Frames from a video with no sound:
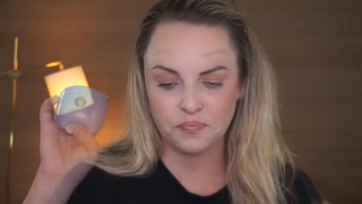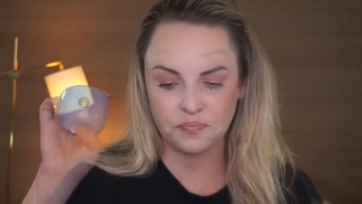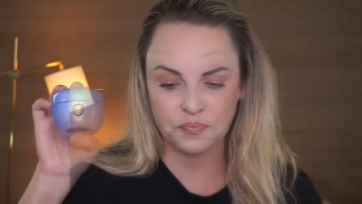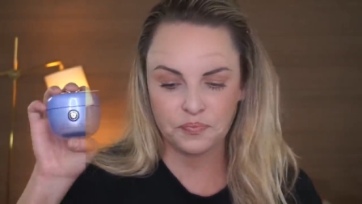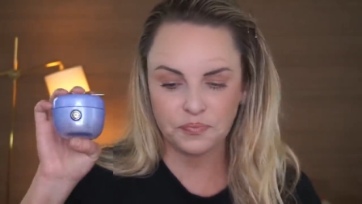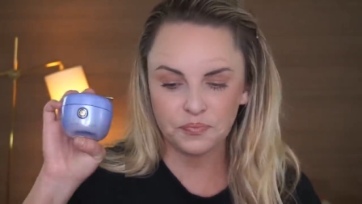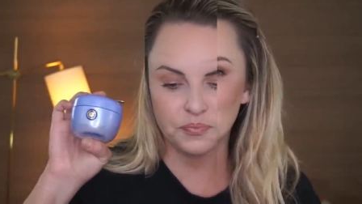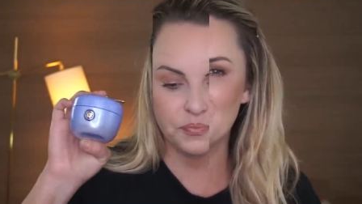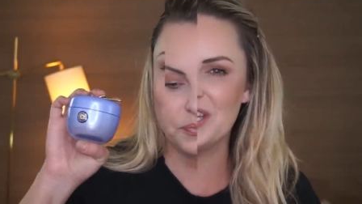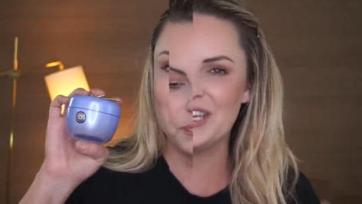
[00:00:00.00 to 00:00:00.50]

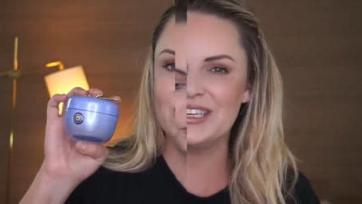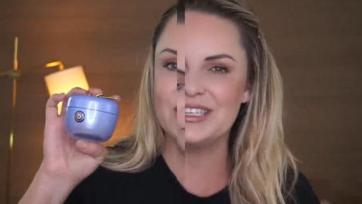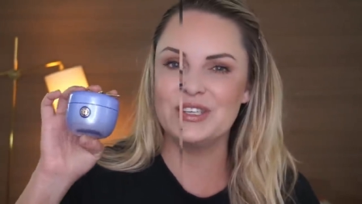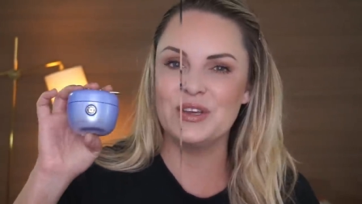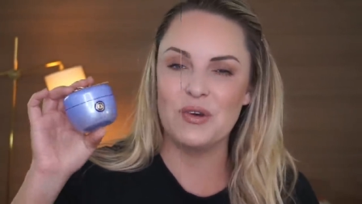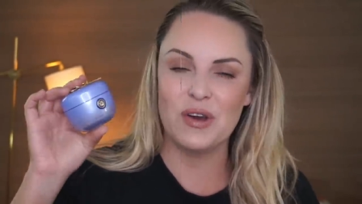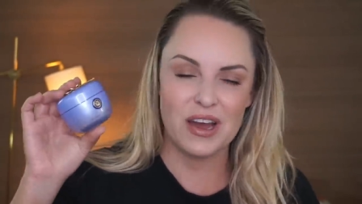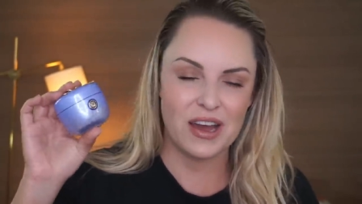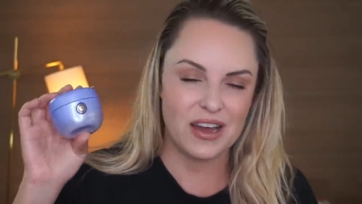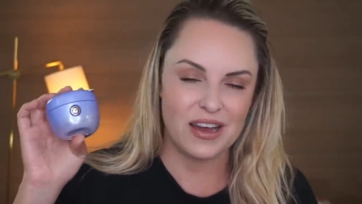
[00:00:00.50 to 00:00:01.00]
This one is
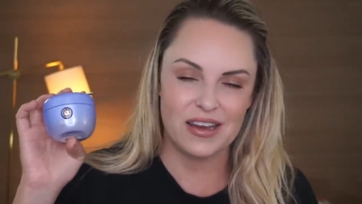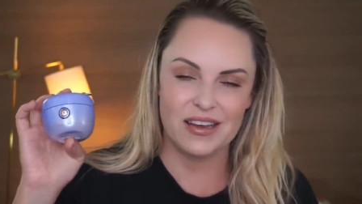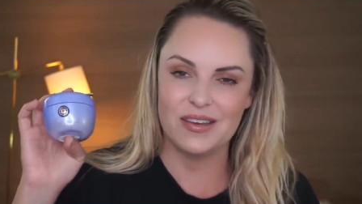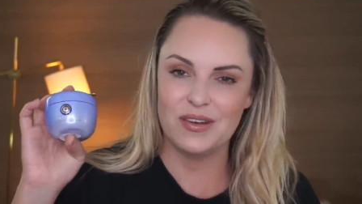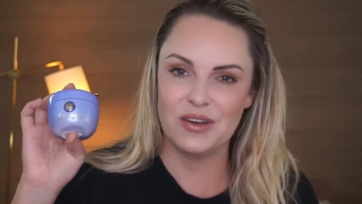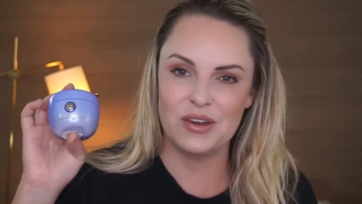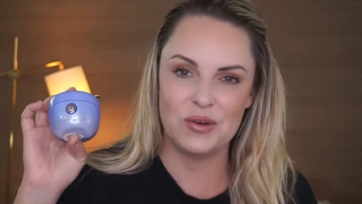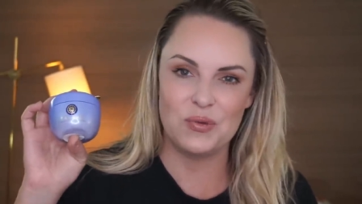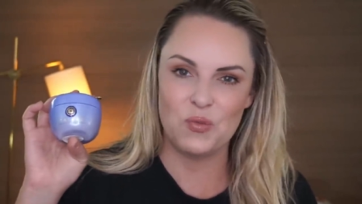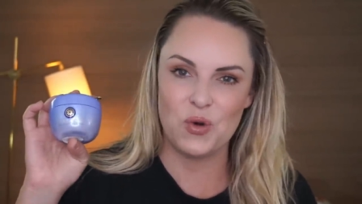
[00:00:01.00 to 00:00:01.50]
uh,
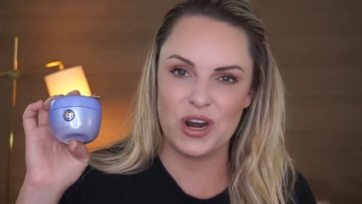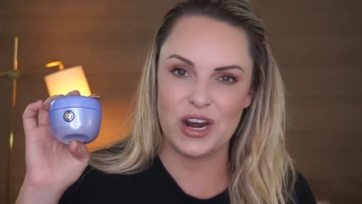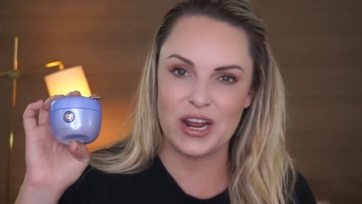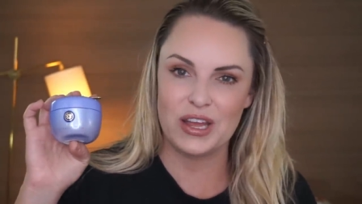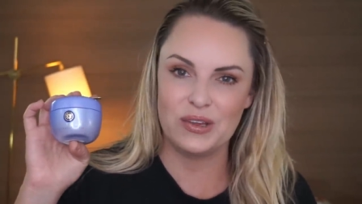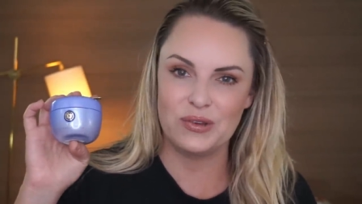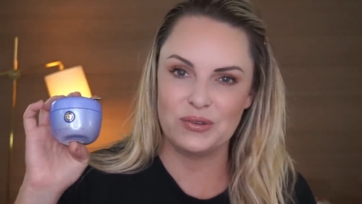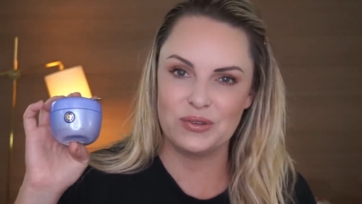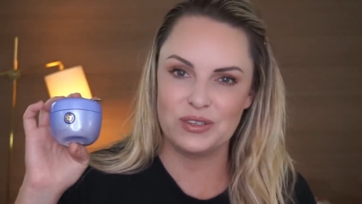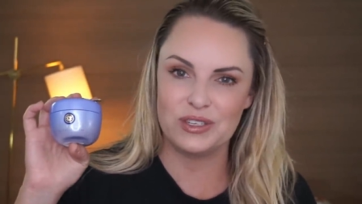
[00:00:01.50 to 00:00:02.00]
one
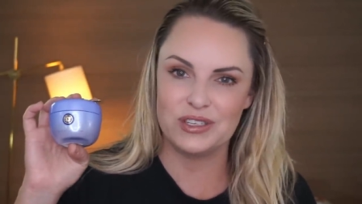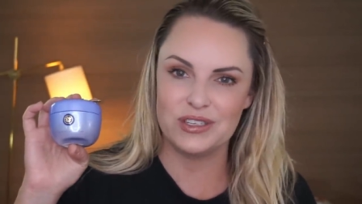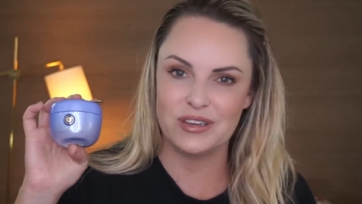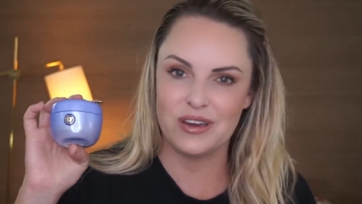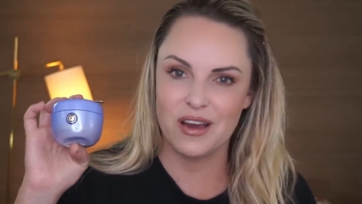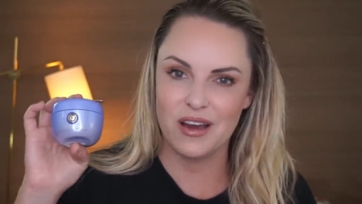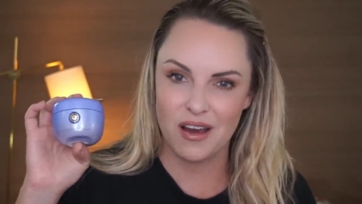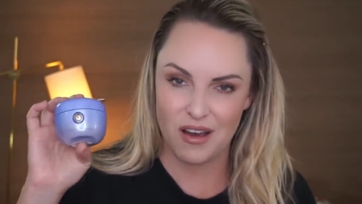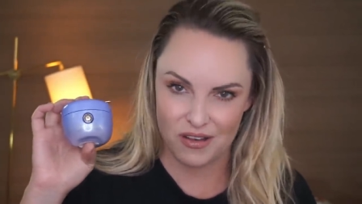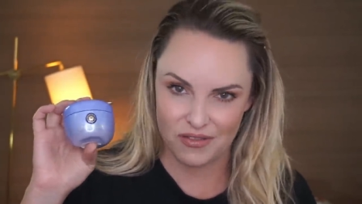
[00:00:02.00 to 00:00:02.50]
I use
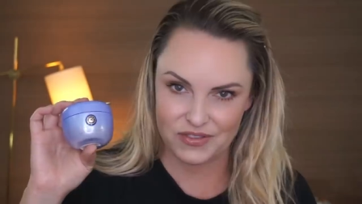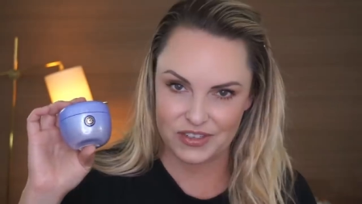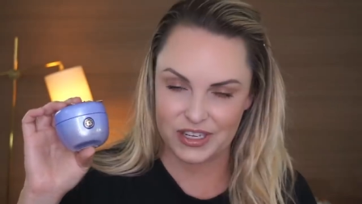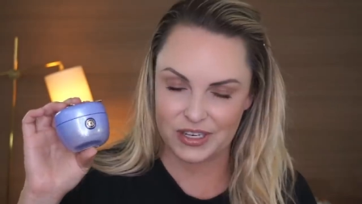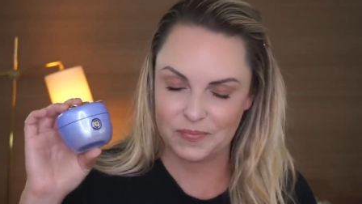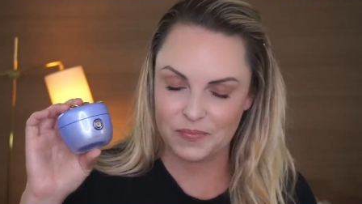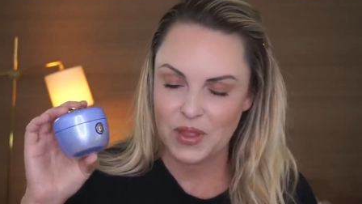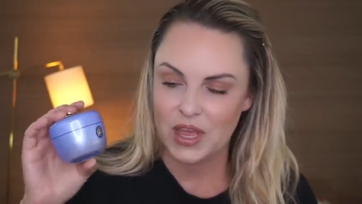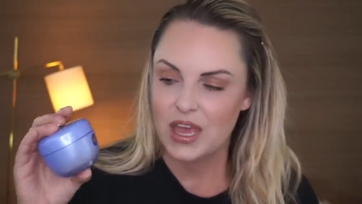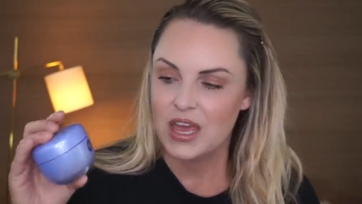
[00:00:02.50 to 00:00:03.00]
often.
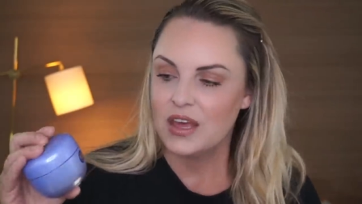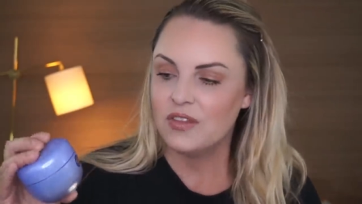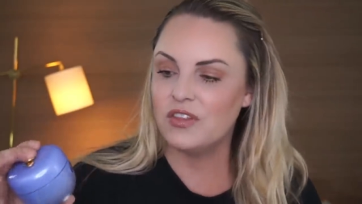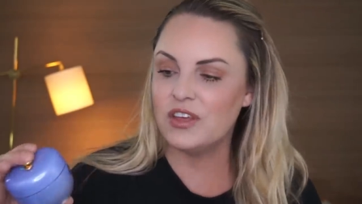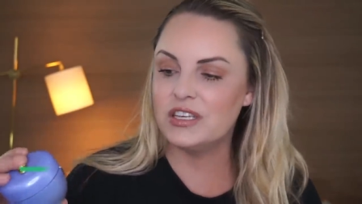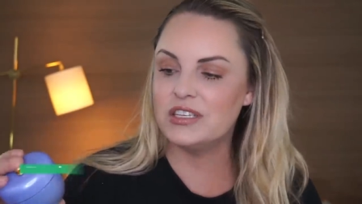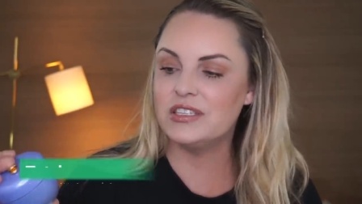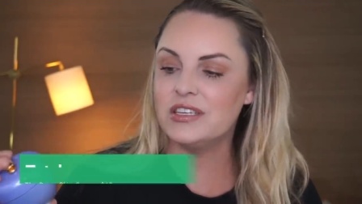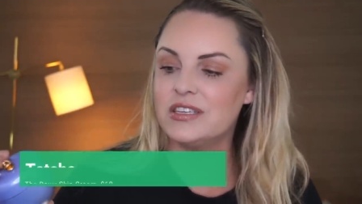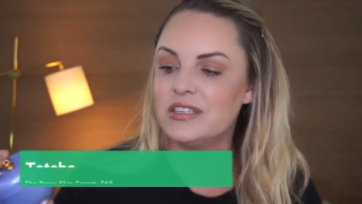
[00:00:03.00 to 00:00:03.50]

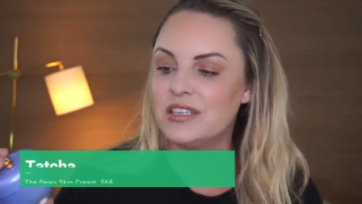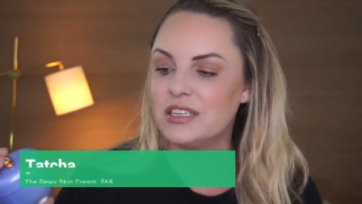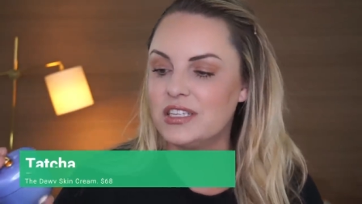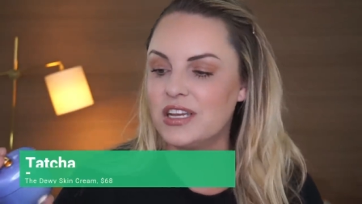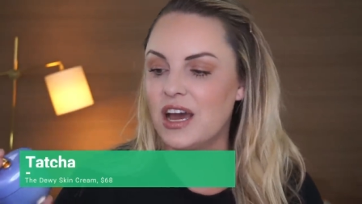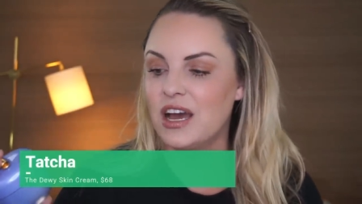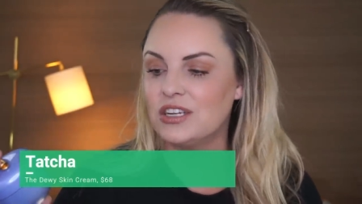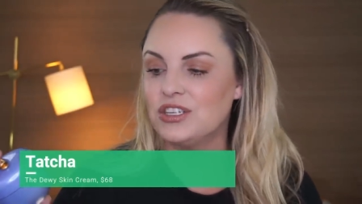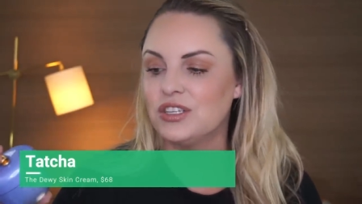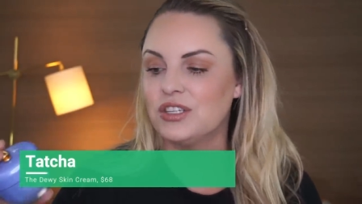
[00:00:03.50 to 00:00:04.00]
This is the
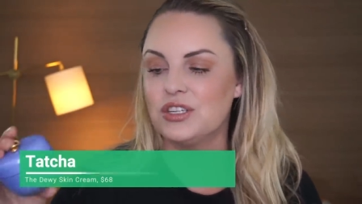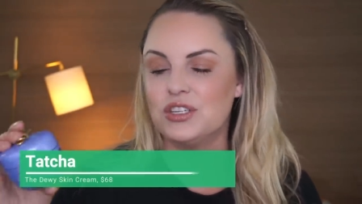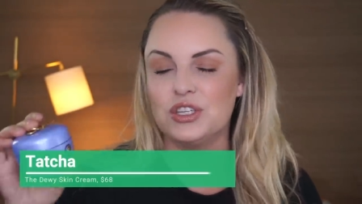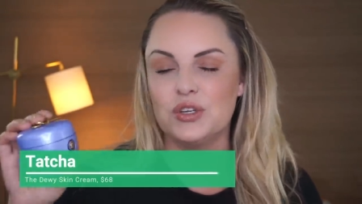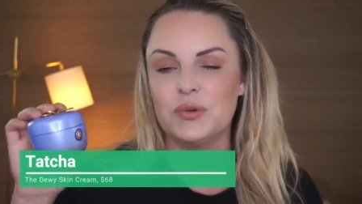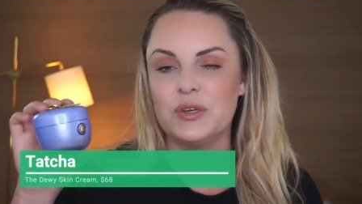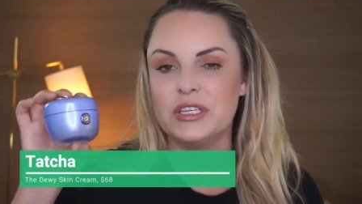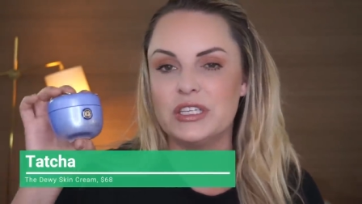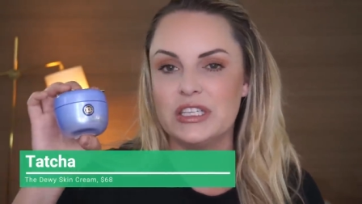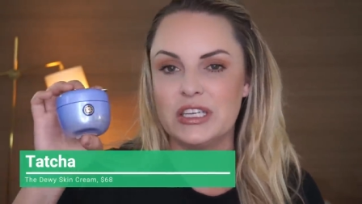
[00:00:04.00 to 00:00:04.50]
Tatcha the
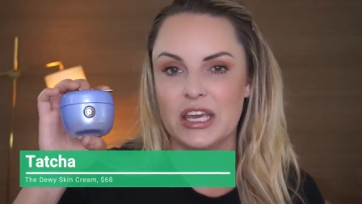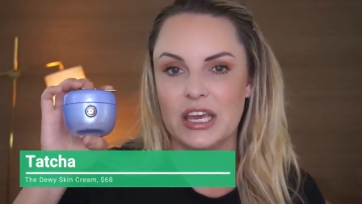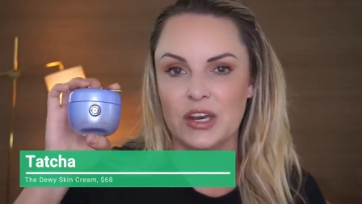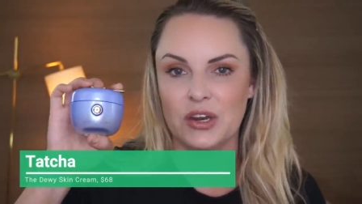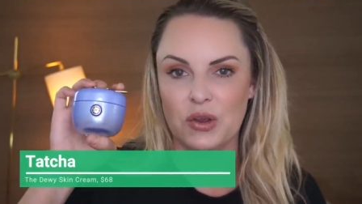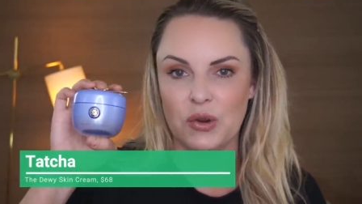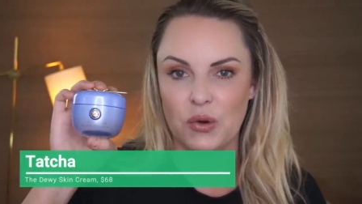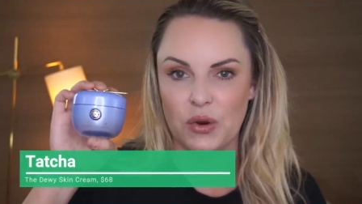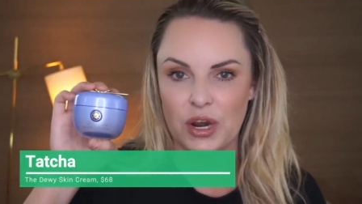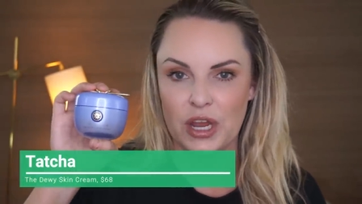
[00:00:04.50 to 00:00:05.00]
Dewy
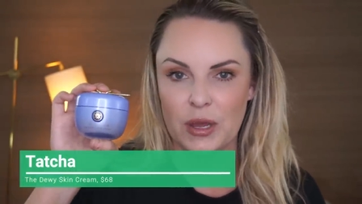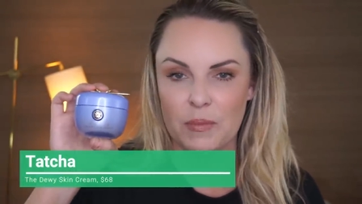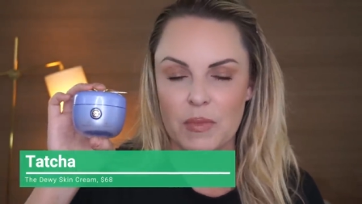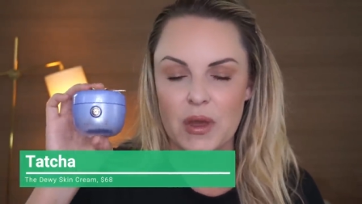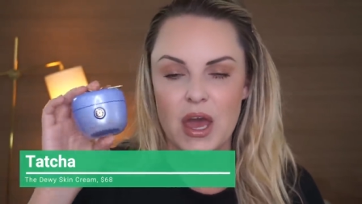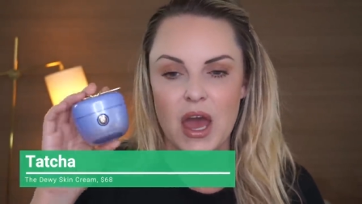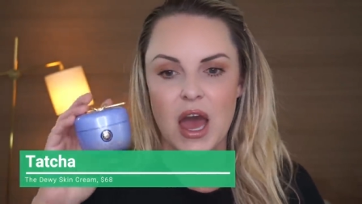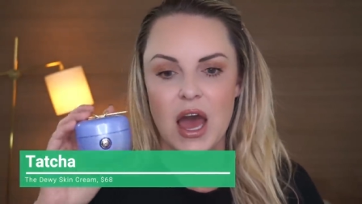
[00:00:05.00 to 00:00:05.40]
Skin Cream.